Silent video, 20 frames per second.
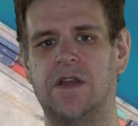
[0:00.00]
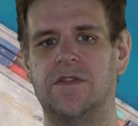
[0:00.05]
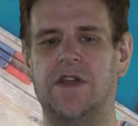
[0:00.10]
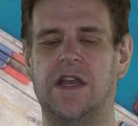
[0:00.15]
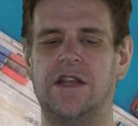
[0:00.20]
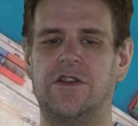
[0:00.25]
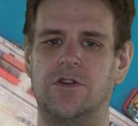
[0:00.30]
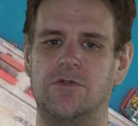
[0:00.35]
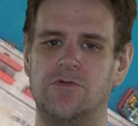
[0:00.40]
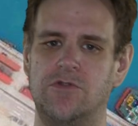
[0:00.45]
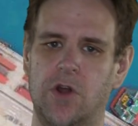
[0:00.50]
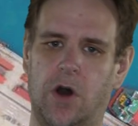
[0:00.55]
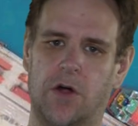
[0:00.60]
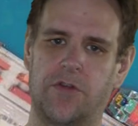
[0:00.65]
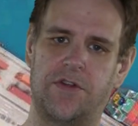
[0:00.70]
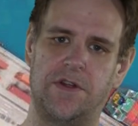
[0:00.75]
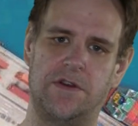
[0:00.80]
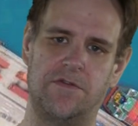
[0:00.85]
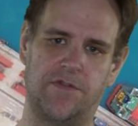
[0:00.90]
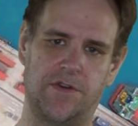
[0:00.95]
They do
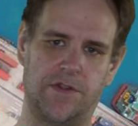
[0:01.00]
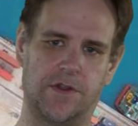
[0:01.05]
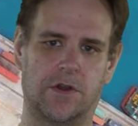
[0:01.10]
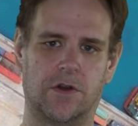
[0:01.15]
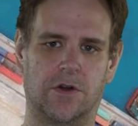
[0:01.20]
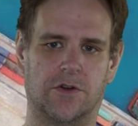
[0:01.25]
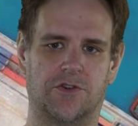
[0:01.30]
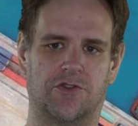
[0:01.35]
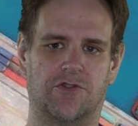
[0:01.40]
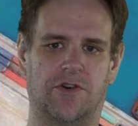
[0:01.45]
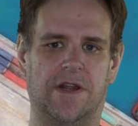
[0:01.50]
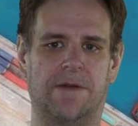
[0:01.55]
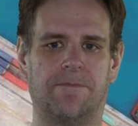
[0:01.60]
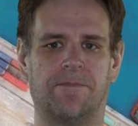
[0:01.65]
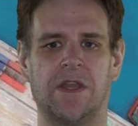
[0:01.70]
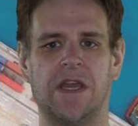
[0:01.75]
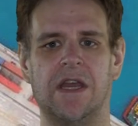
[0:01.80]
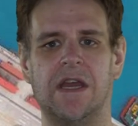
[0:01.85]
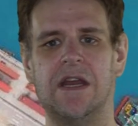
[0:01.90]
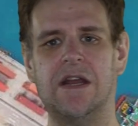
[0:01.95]
nothing for the country.
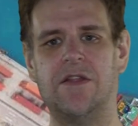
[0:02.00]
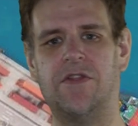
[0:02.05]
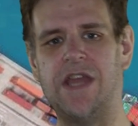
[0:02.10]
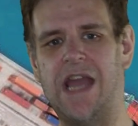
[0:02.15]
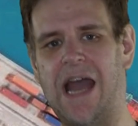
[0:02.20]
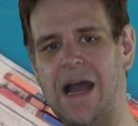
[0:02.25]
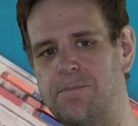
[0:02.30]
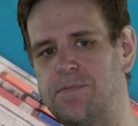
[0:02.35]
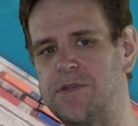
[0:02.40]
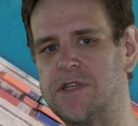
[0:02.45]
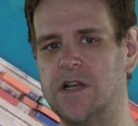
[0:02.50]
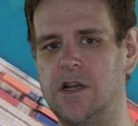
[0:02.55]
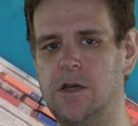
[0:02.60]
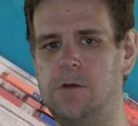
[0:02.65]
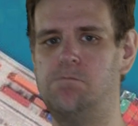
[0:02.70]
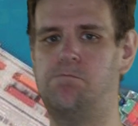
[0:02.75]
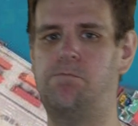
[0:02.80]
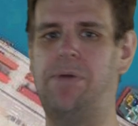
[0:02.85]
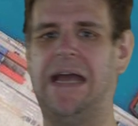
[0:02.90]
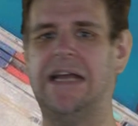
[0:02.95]
The
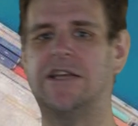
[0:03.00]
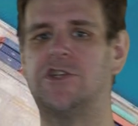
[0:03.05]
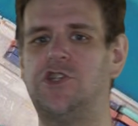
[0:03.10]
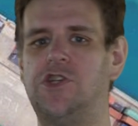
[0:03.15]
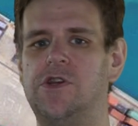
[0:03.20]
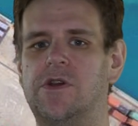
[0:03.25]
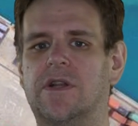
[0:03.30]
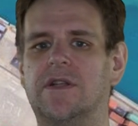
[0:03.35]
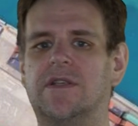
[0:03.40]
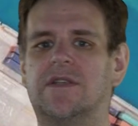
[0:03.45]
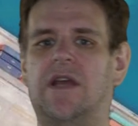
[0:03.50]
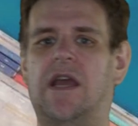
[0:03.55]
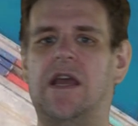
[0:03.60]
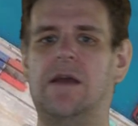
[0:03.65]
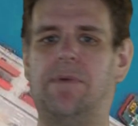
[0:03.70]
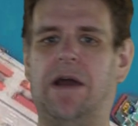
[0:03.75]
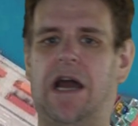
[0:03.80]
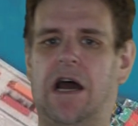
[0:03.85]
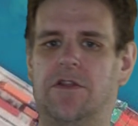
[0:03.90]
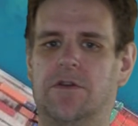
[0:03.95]
absolute best you can say
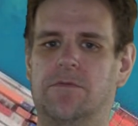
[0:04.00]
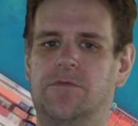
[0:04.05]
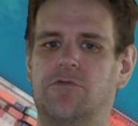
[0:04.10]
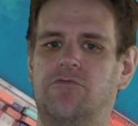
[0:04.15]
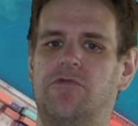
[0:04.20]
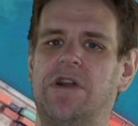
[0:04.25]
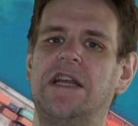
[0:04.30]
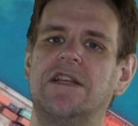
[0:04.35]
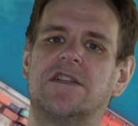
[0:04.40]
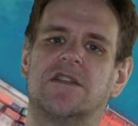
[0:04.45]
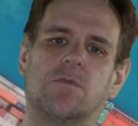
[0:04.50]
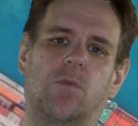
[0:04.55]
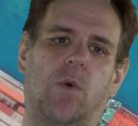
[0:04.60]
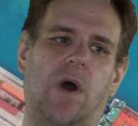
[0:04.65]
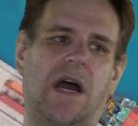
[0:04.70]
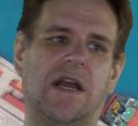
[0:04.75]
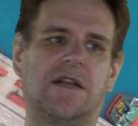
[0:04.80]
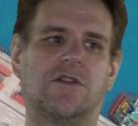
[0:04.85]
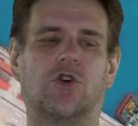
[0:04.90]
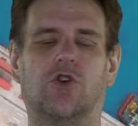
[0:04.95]
about them, the reason
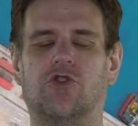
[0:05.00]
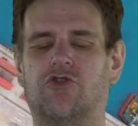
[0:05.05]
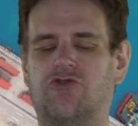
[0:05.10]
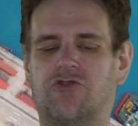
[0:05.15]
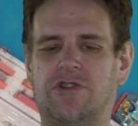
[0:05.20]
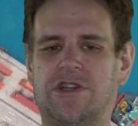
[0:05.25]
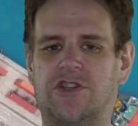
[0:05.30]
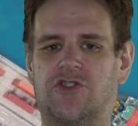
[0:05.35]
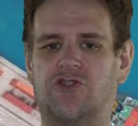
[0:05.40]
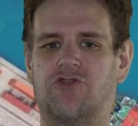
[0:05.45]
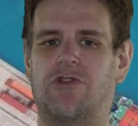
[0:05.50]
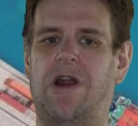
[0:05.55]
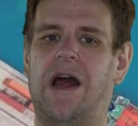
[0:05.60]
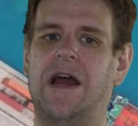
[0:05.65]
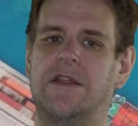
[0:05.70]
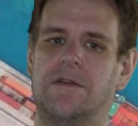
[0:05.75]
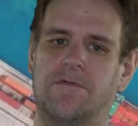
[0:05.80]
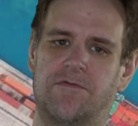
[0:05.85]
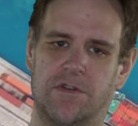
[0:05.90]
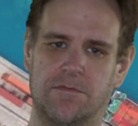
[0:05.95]
why countries
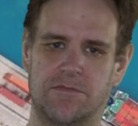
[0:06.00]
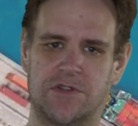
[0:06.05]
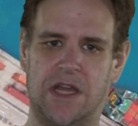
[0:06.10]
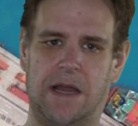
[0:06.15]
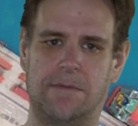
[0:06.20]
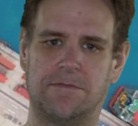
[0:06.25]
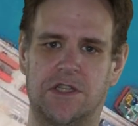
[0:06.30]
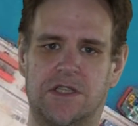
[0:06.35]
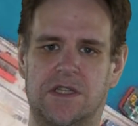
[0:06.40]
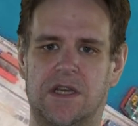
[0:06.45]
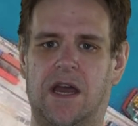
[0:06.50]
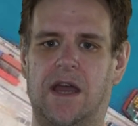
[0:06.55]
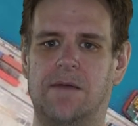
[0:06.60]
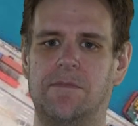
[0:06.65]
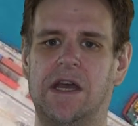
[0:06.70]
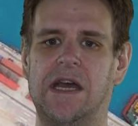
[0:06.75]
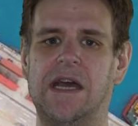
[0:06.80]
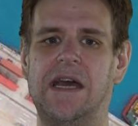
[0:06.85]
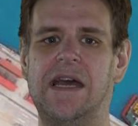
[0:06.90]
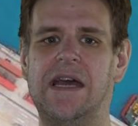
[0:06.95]
try them from time to time,
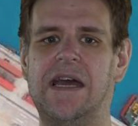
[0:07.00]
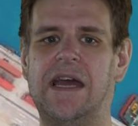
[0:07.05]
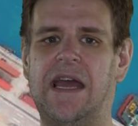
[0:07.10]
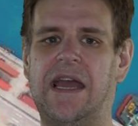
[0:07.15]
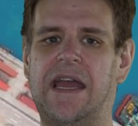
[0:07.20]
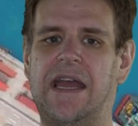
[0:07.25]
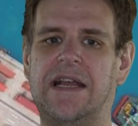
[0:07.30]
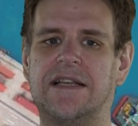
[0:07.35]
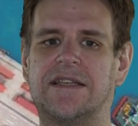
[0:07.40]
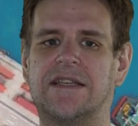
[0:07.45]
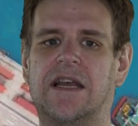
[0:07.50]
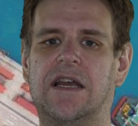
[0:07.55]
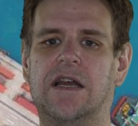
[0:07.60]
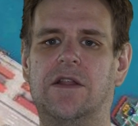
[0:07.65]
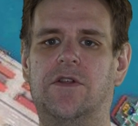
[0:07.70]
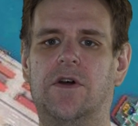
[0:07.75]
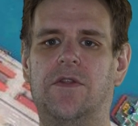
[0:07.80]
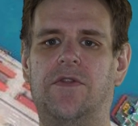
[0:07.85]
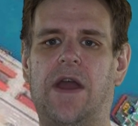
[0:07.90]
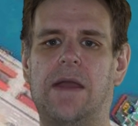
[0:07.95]
is
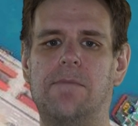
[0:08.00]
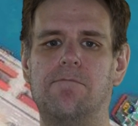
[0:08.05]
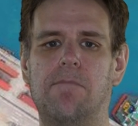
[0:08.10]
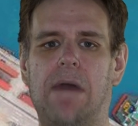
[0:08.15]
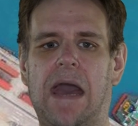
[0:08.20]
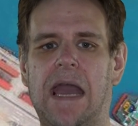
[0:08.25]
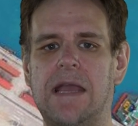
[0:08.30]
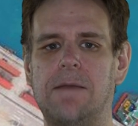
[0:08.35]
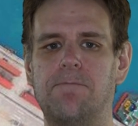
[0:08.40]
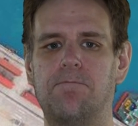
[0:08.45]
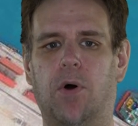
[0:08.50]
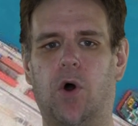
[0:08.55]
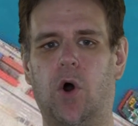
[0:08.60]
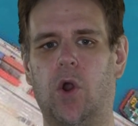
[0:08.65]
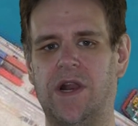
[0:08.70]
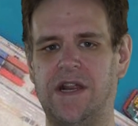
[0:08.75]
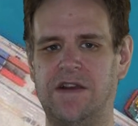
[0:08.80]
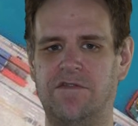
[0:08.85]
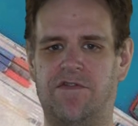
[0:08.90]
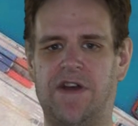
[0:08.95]
that they may
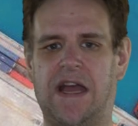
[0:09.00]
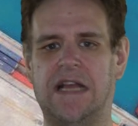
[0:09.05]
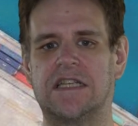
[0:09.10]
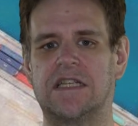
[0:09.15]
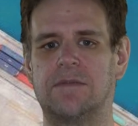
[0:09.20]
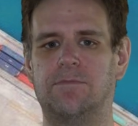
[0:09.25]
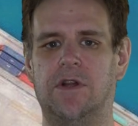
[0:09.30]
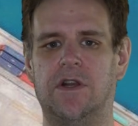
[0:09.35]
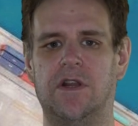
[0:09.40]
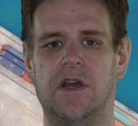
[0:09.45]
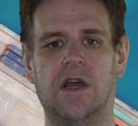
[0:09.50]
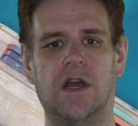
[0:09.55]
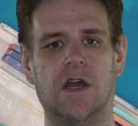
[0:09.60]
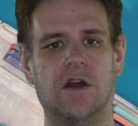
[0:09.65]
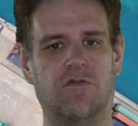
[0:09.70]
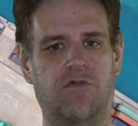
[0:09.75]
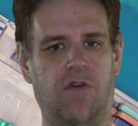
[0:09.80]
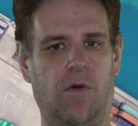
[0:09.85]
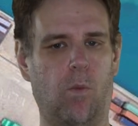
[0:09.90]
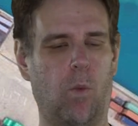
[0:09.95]
pull investment
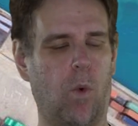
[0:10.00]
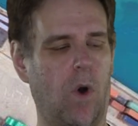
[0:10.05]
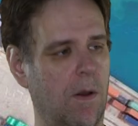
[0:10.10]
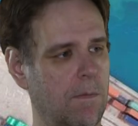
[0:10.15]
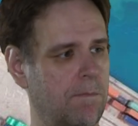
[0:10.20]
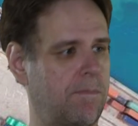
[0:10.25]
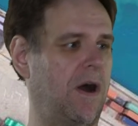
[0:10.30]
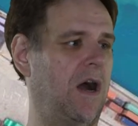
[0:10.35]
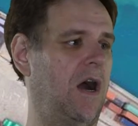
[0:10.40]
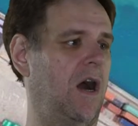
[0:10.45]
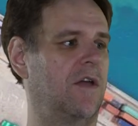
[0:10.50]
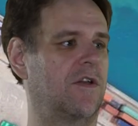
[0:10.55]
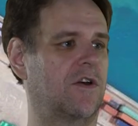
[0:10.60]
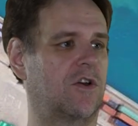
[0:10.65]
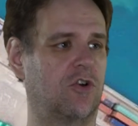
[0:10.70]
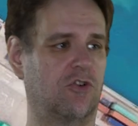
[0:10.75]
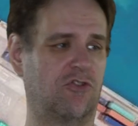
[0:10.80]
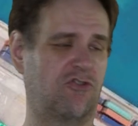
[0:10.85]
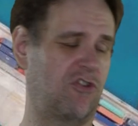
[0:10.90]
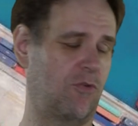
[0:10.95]
from one part of the
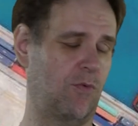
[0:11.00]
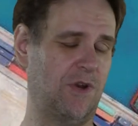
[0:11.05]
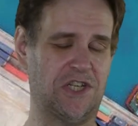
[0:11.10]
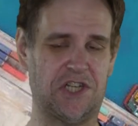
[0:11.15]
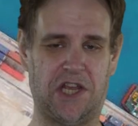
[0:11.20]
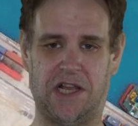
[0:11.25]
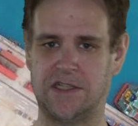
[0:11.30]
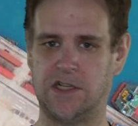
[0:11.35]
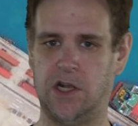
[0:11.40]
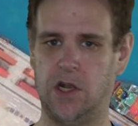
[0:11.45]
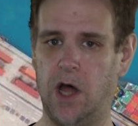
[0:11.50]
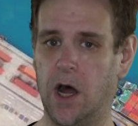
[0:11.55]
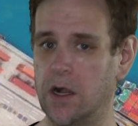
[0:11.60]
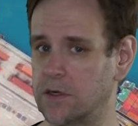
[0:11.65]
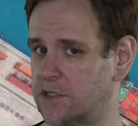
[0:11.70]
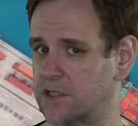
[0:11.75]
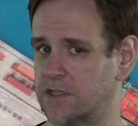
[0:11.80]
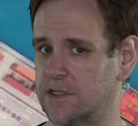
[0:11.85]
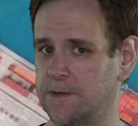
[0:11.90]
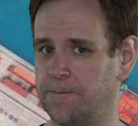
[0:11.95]
country which has
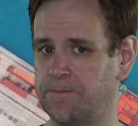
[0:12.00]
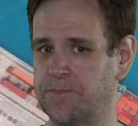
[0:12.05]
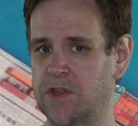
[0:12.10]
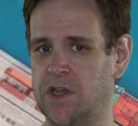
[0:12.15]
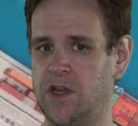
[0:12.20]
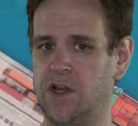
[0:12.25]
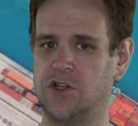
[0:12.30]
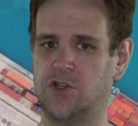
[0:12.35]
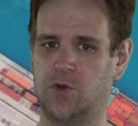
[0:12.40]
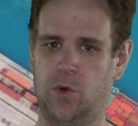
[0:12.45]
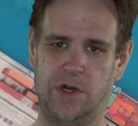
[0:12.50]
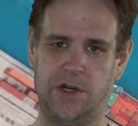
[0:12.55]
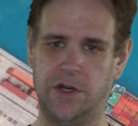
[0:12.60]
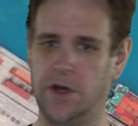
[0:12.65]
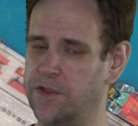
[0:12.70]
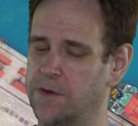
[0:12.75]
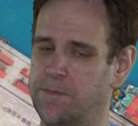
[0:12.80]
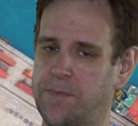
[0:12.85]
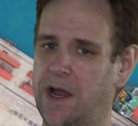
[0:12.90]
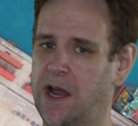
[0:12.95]
lots to
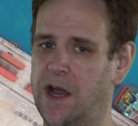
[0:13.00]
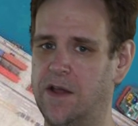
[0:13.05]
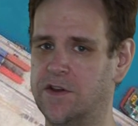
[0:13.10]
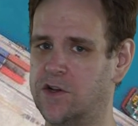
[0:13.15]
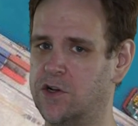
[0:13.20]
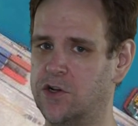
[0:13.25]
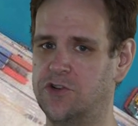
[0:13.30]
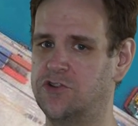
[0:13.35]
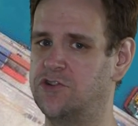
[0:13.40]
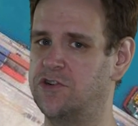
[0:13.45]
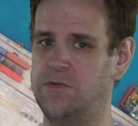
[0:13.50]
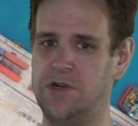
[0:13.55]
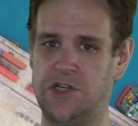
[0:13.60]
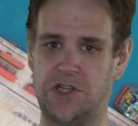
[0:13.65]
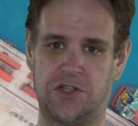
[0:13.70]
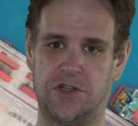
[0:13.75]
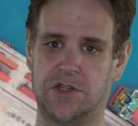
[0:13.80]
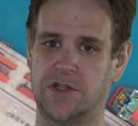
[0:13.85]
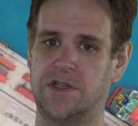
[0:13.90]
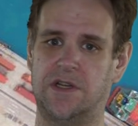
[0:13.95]
another part of the country
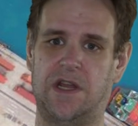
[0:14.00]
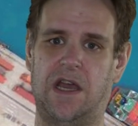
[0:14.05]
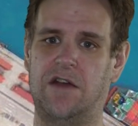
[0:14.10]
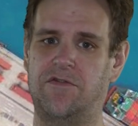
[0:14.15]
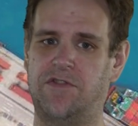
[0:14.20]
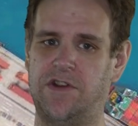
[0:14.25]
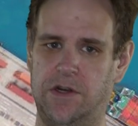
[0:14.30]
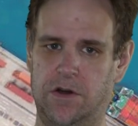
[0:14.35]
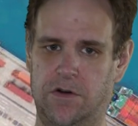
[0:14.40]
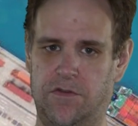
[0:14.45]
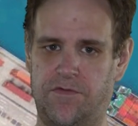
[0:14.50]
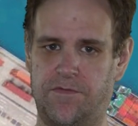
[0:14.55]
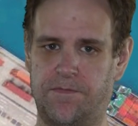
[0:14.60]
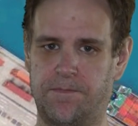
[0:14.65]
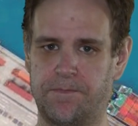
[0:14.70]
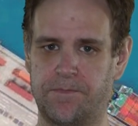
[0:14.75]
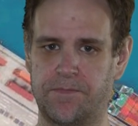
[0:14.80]
which doesn't have enough.